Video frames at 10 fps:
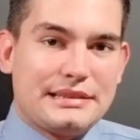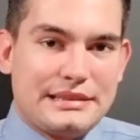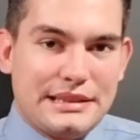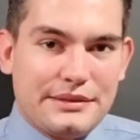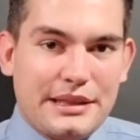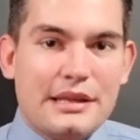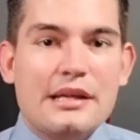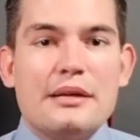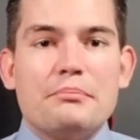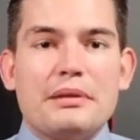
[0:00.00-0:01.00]
the ceiling.
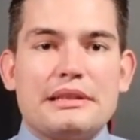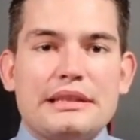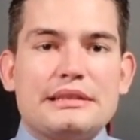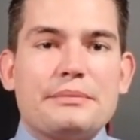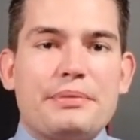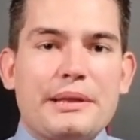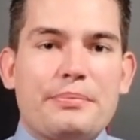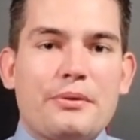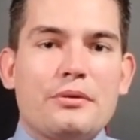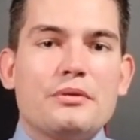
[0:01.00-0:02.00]
But these
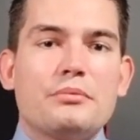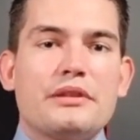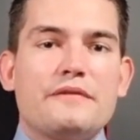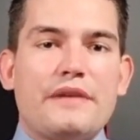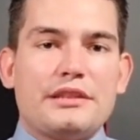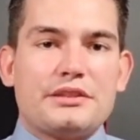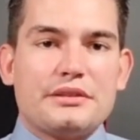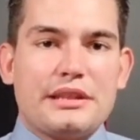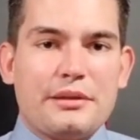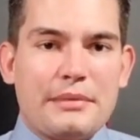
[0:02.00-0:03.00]
people would
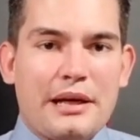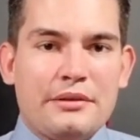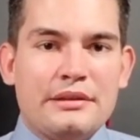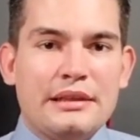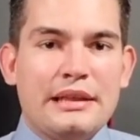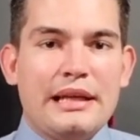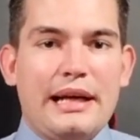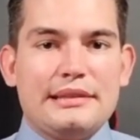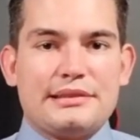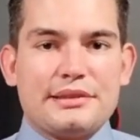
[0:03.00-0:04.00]
eventually come out
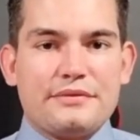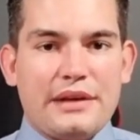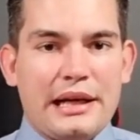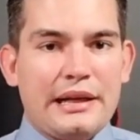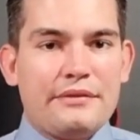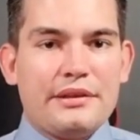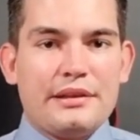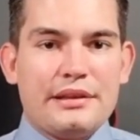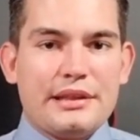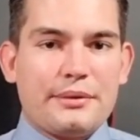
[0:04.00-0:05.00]
and survive
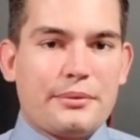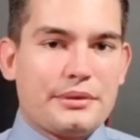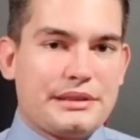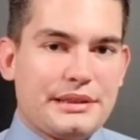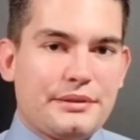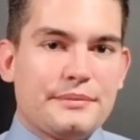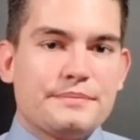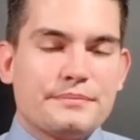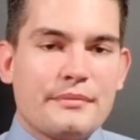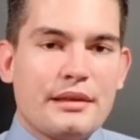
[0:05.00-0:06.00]
their ordeal.
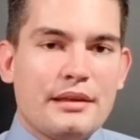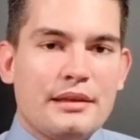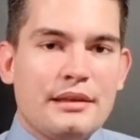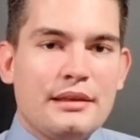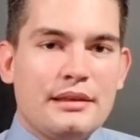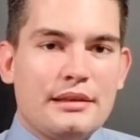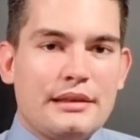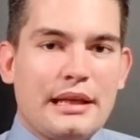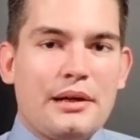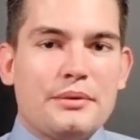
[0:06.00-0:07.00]

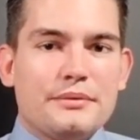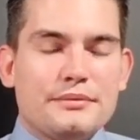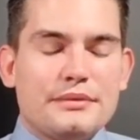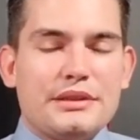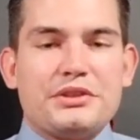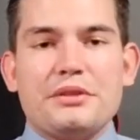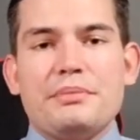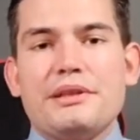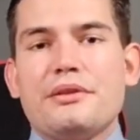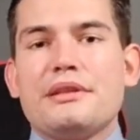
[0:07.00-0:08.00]
Now, it should
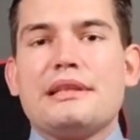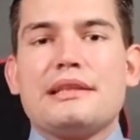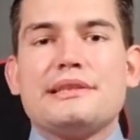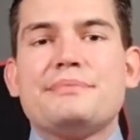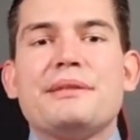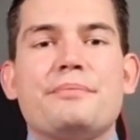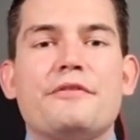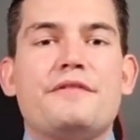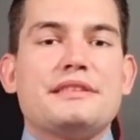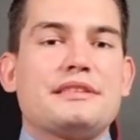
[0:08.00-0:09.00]
be noted that these
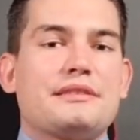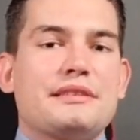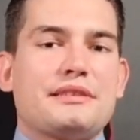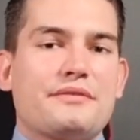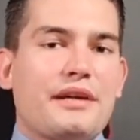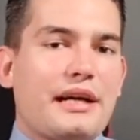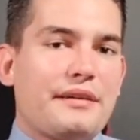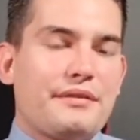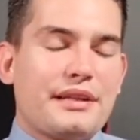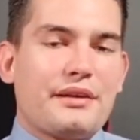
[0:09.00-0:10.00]
people physically
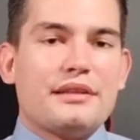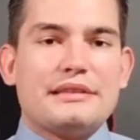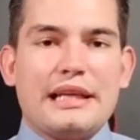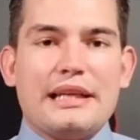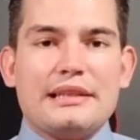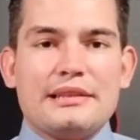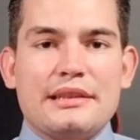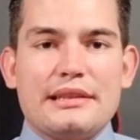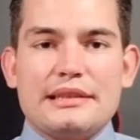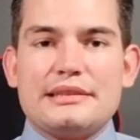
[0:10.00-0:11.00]
survived. They aren't dead
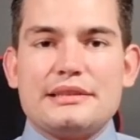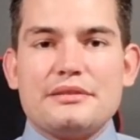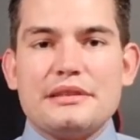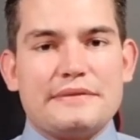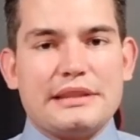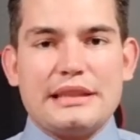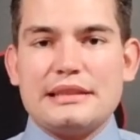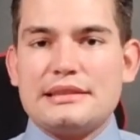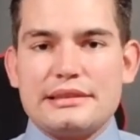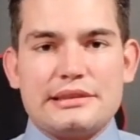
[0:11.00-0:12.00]
and they still live
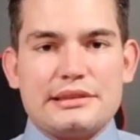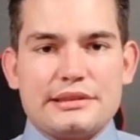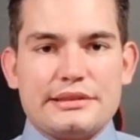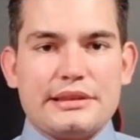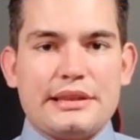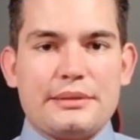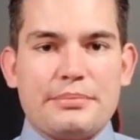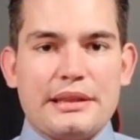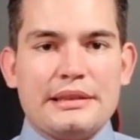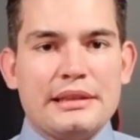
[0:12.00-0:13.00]
today, 6 years later.
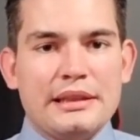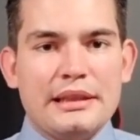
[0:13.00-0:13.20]
But